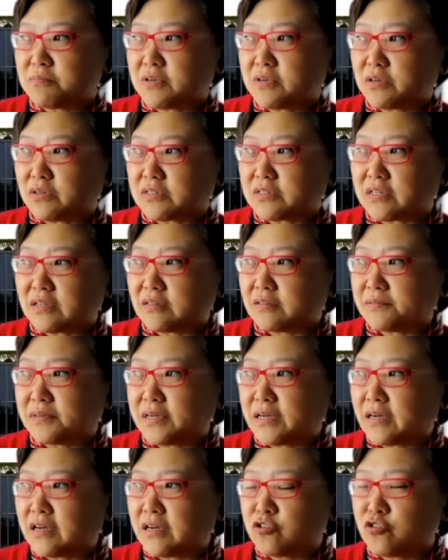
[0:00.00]

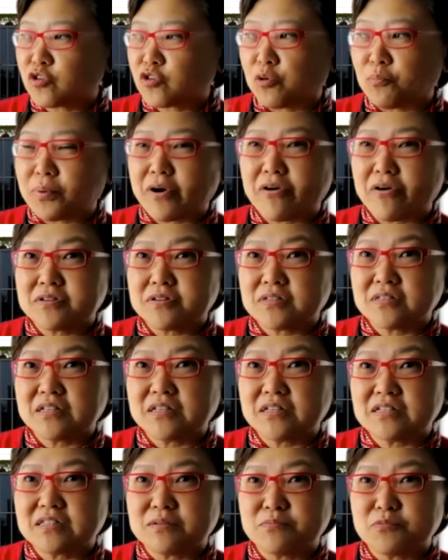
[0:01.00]
a good comparison
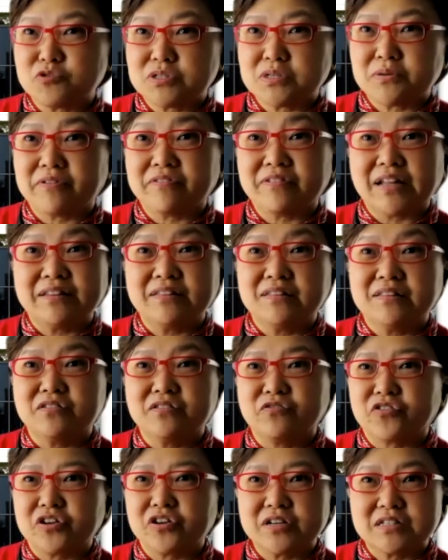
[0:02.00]
is the Museum of London,
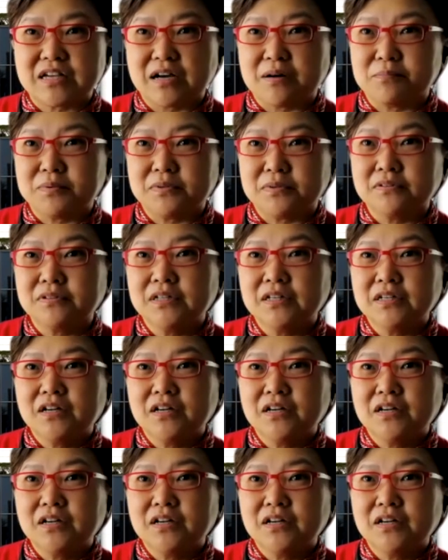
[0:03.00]
for example.